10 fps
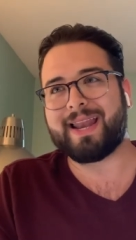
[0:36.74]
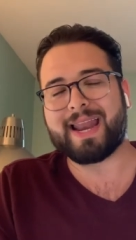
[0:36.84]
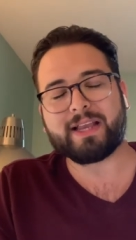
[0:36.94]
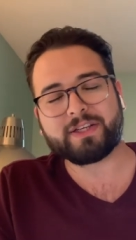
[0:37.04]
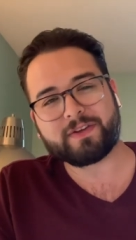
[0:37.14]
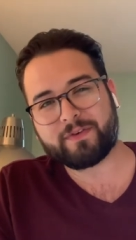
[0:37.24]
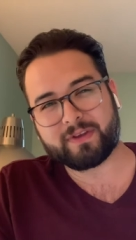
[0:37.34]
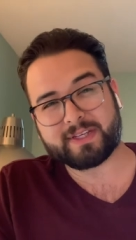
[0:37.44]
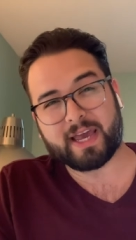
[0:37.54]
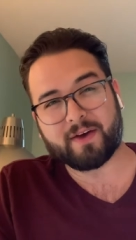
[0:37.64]
Not just for
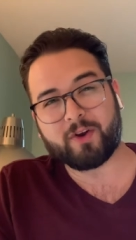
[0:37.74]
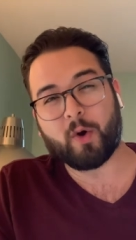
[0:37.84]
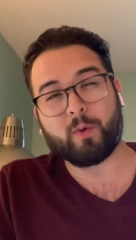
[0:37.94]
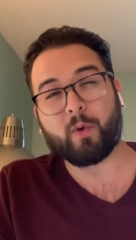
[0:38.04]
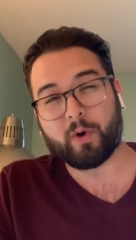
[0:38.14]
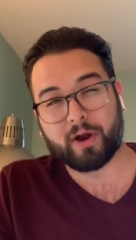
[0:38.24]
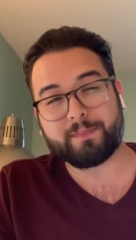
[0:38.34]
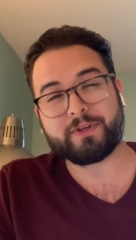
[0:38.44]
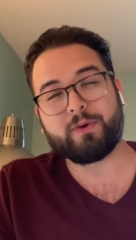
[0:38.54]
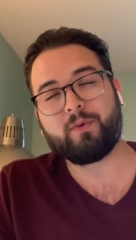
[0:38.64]
the sake of knowing what we're
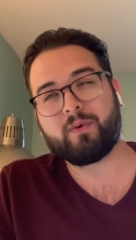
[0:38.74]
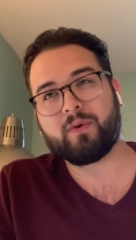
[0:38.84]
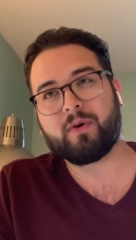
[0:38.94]
up to,